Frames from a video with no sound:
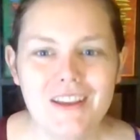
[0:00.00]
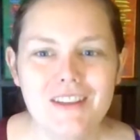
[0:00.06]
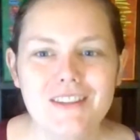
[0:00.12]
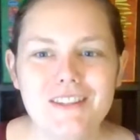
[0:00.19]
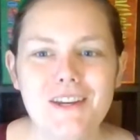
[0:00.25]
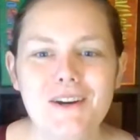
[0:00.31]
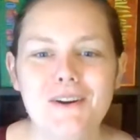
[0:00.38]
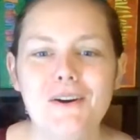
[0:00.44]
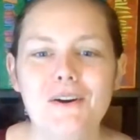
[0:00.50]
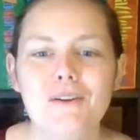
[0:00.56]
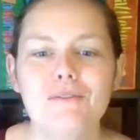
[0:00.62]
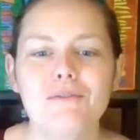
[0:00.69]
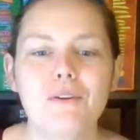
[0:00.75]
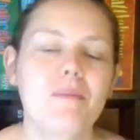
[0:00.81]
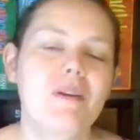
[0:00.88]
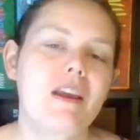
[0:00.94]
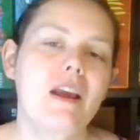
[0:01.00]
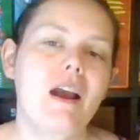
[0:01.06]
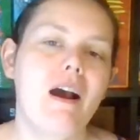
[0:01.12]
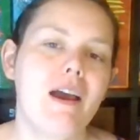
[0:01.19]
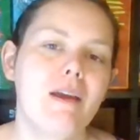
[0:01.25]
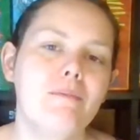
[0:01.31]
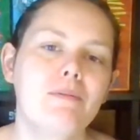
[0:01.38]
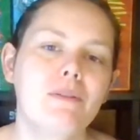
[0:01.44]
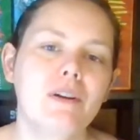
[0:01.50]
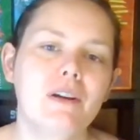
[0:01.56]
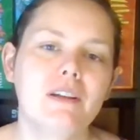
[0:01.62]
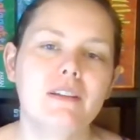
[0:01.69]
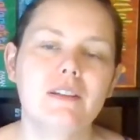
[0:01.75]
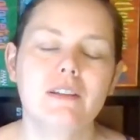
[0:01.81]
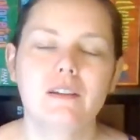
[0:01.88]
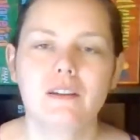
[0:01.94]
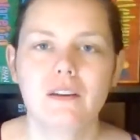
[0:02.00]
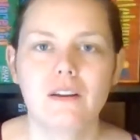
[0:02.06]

So for me, I put